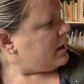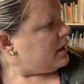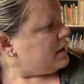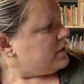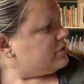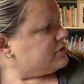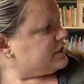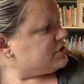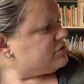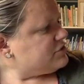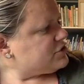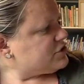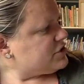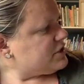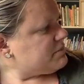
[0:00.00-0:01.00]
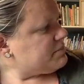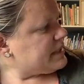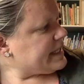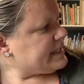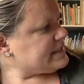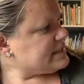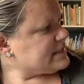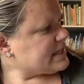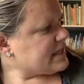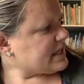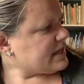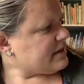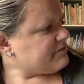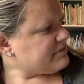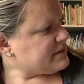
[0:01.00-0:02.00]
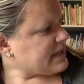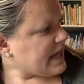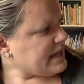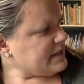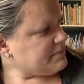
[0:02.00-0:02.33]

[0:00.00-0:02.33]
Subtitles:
You'll need to ensure that the plant is getting enough light,